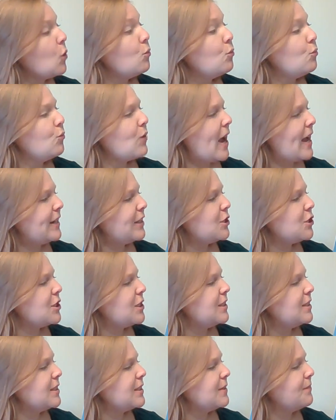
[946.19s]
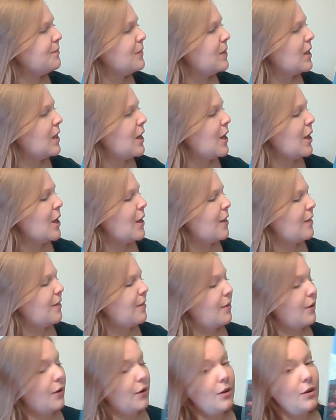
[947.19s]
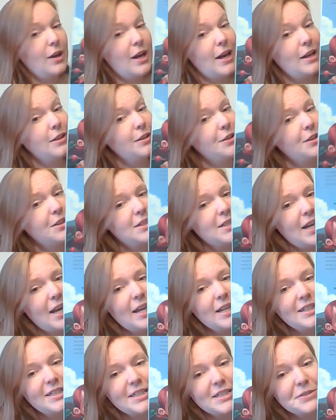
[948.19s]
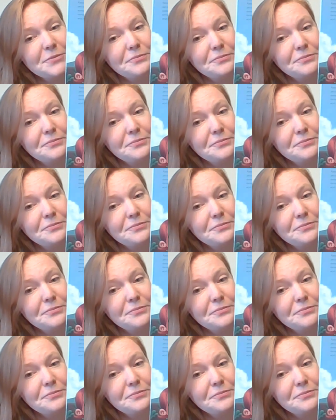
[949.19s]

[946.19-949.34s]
Radishes. The girl had good taste.